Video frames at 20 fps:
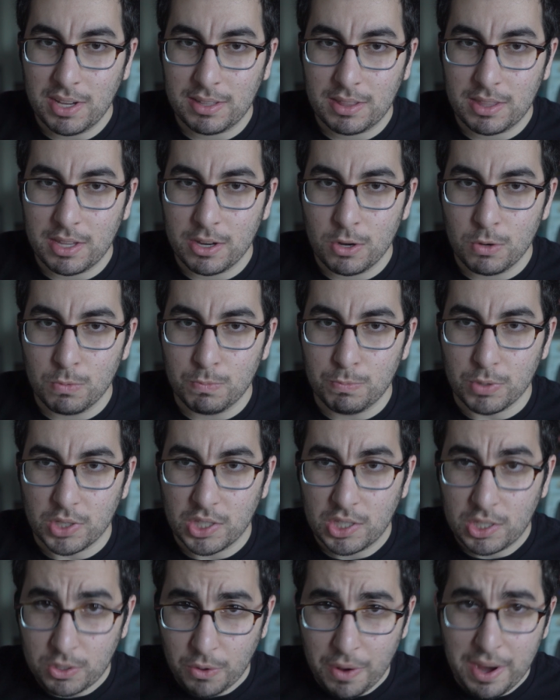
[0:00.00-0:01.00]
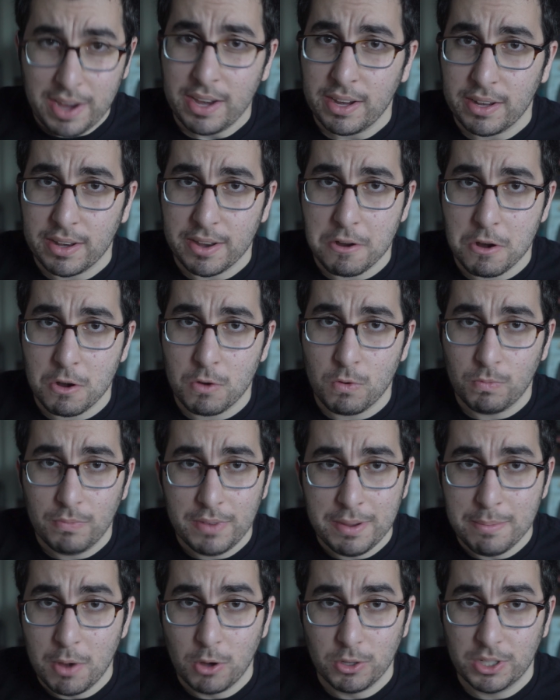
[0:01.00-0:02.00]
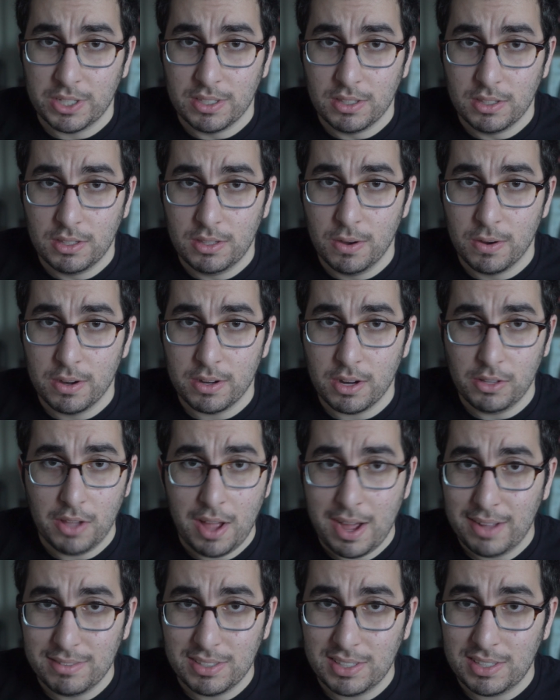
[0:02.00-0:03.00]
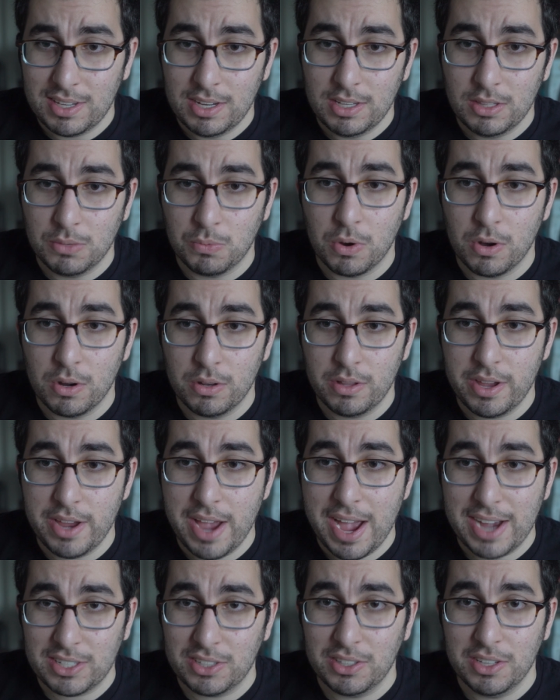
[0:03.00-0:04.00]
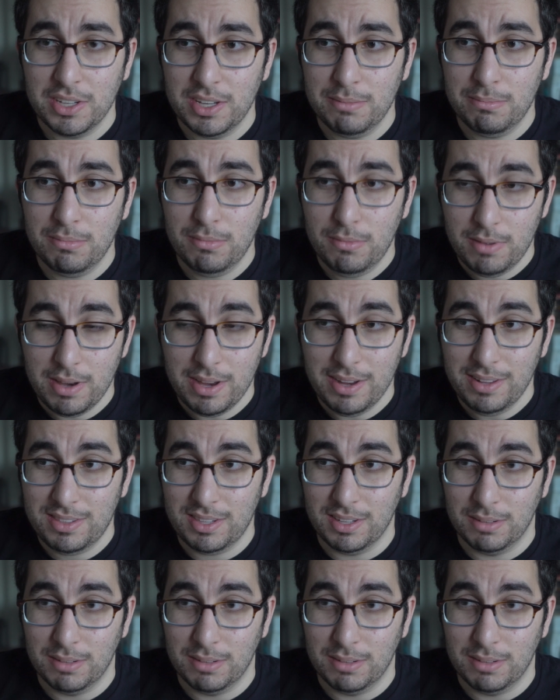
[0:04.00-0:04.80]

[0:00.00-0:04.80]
like they're restraining their emotions during a lot of the scenes where they actually need